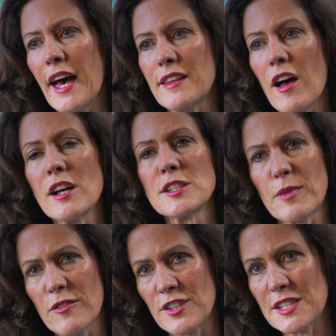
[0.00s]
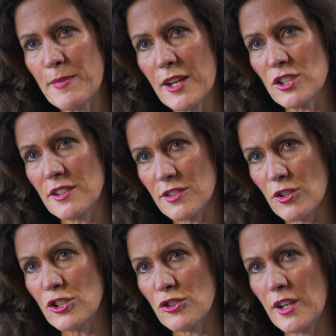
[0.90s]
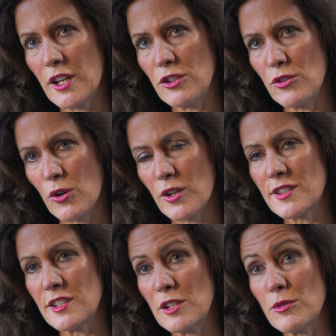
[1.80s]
at the Hospital for Special Surgery in New York City,